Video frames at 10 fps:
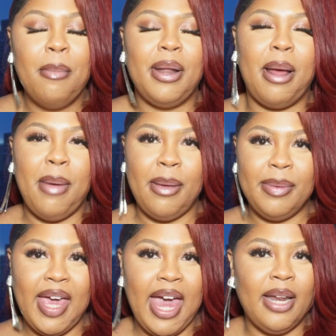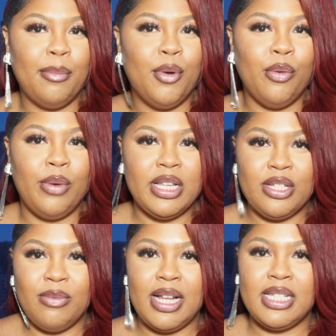But I might be adding more
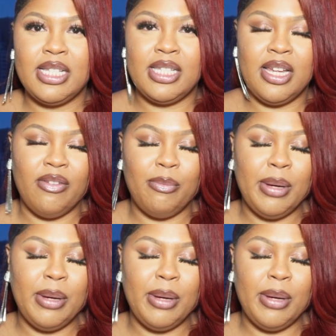restaurants and stuff.